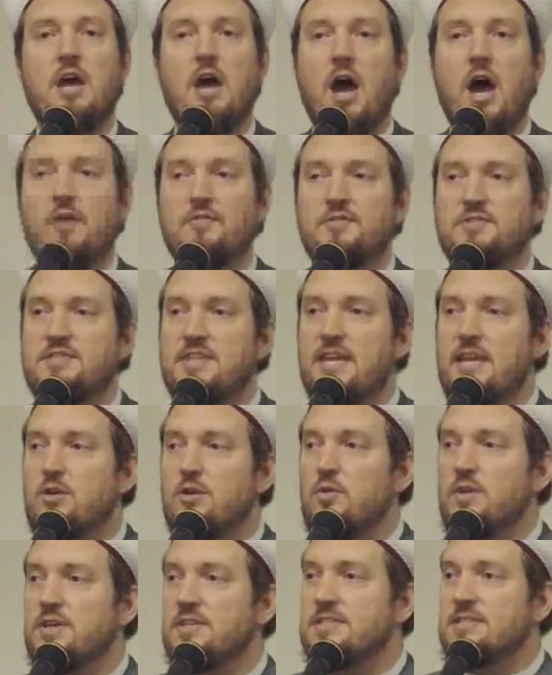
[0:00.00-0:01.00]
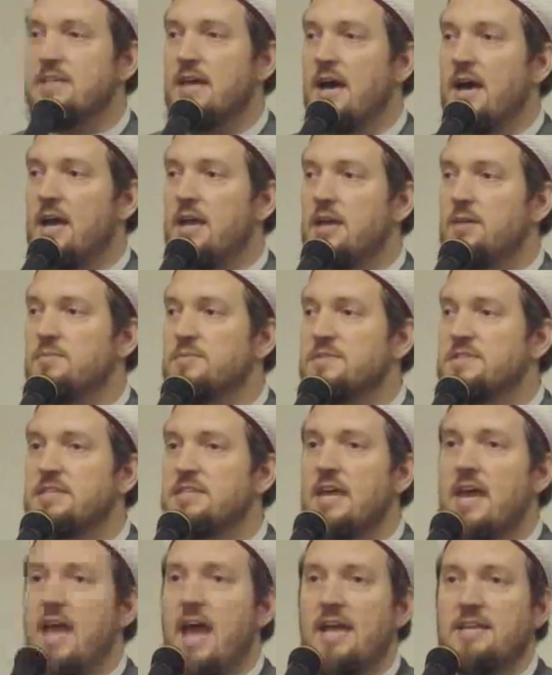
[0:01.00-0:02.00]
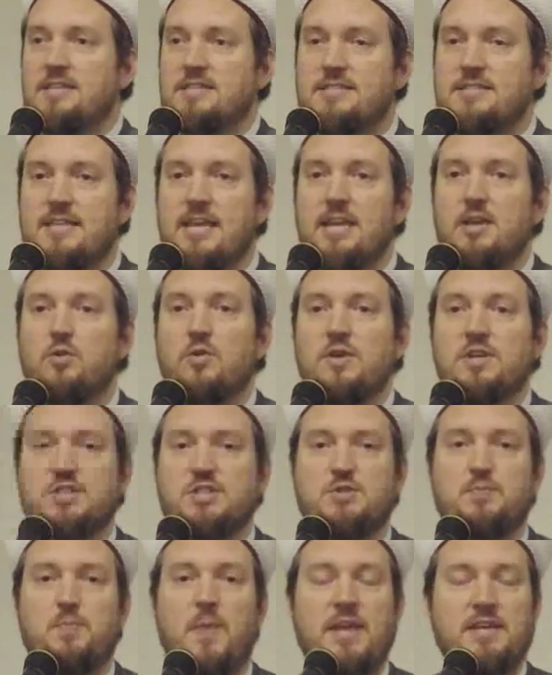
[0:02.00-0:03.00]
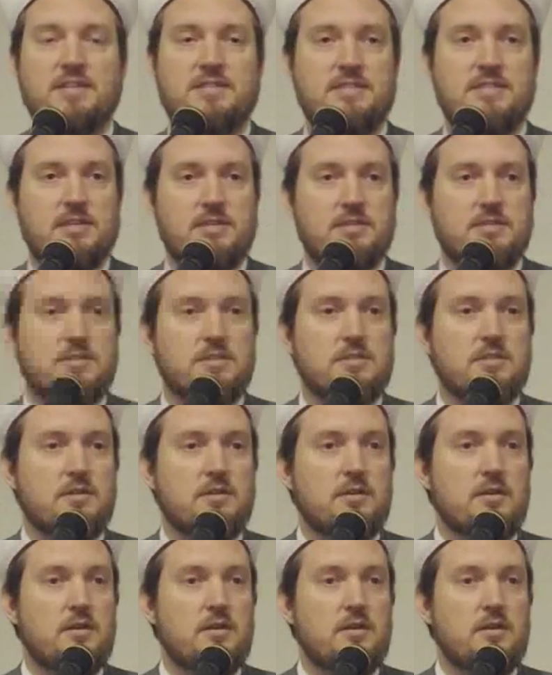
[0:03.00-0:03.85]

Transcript: of sacred times and sacred spaces.